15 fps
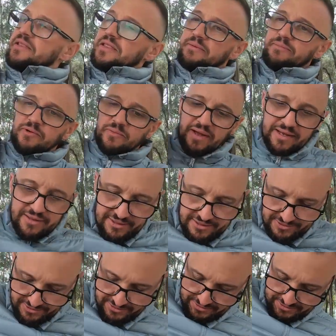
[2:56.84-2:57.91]
Let me whack
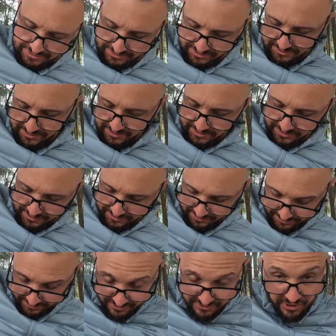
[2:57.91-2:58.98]
this on.
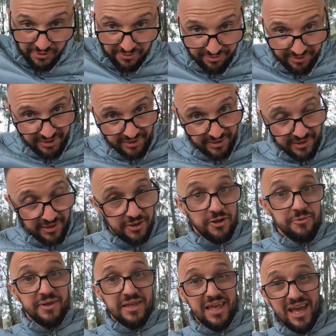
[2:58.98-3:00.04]
So thin,
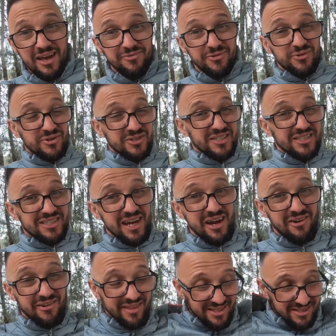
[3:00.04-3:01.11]
gotta be careful not to tear
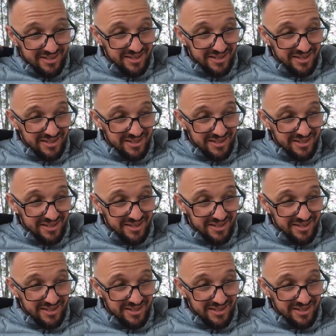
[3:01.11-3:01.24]
it. That's